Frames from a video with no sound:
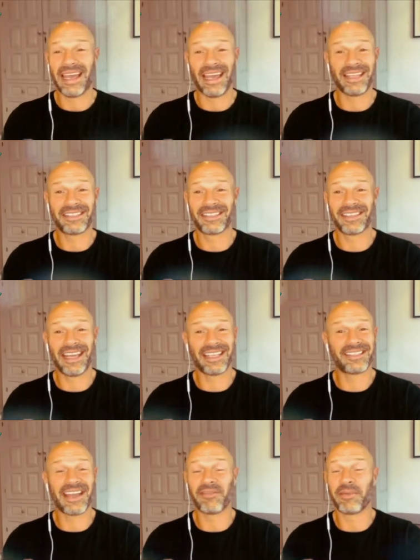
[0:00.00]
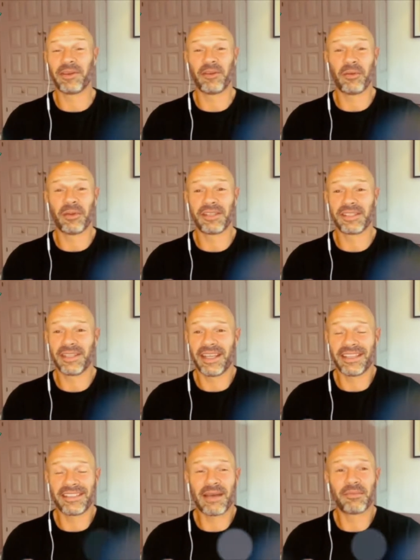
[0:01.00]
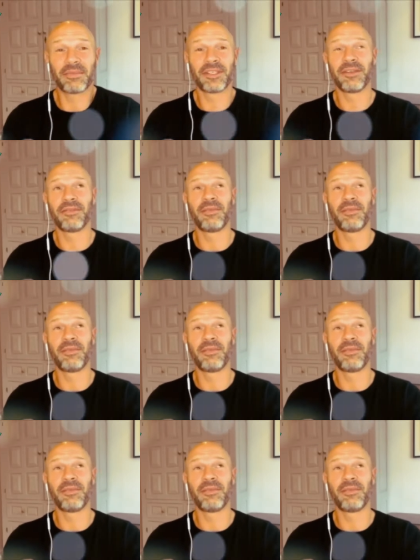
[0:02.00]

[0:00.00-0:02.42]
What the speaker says: it's never been normal, is it? It's absolutely